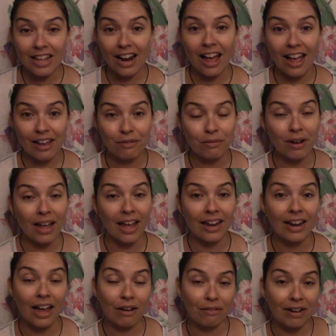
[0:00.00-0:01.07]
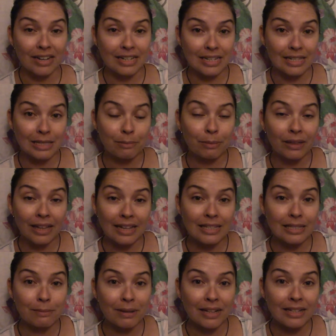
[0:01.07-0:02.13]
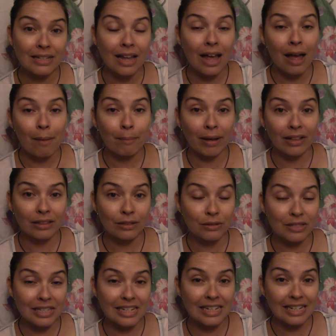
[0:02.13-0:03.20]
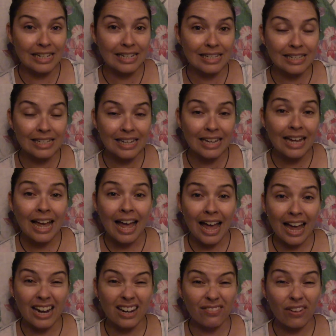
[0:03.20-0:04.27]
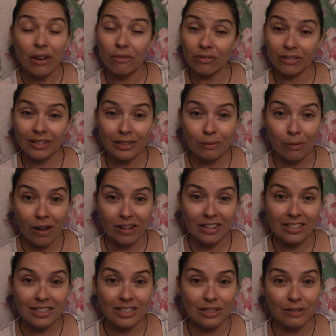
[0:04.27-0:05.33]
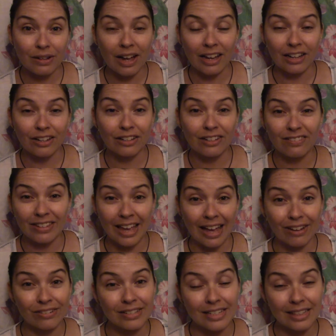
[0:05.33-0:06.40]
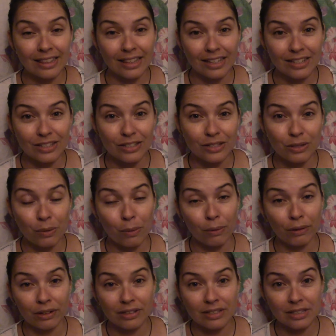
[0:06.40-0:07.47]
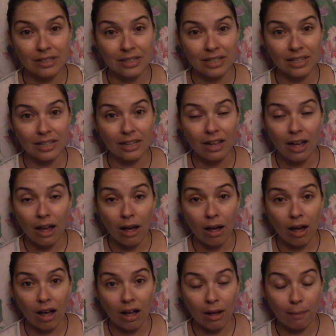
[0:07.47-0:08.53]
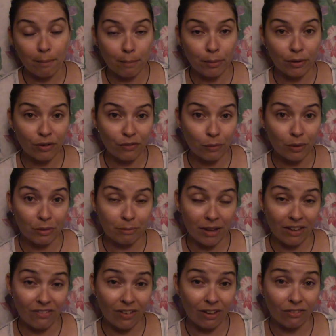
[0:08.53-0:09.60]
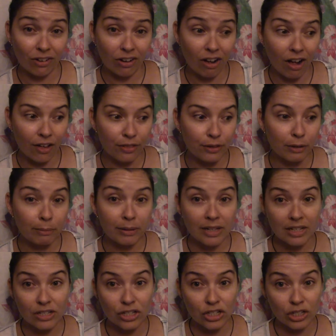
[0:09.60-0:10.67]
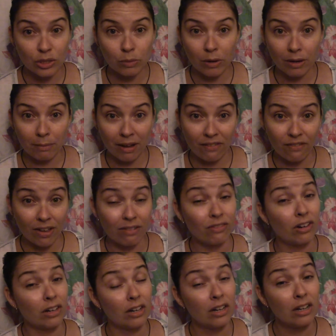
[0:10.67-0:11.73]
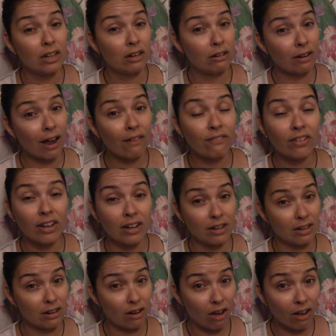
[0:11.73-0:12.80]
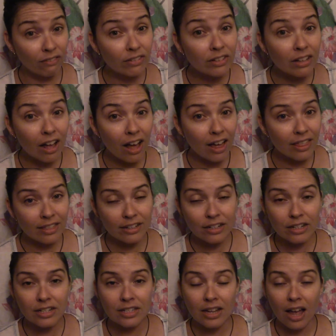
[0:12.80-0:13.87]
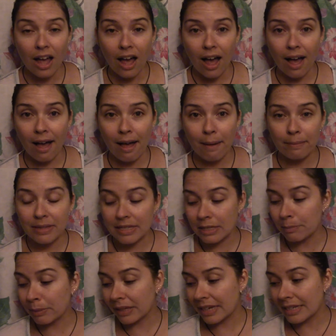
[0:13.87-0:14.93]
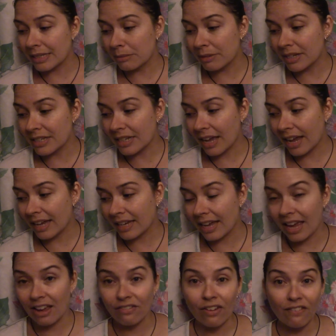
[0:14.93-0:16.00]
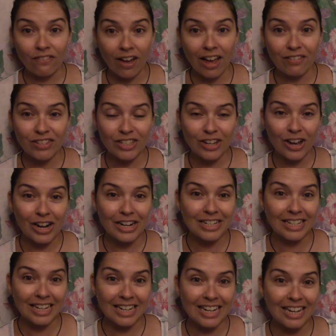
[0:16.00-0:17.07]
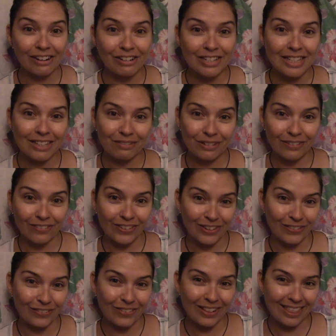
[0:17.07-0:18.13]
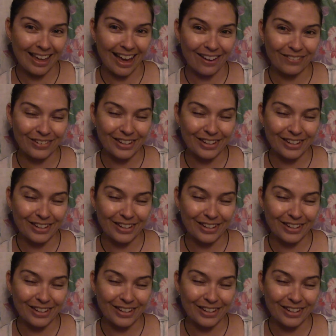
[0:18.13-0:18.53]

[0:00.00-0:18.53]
that I read, I read Displacement by Lucy Knisley, and if I really wanted to, I could have counted this towards the um, book with my favorite author because she's one of my favorite graphic novel authors. Um, Displacement, I gave five stars, and here is the review for that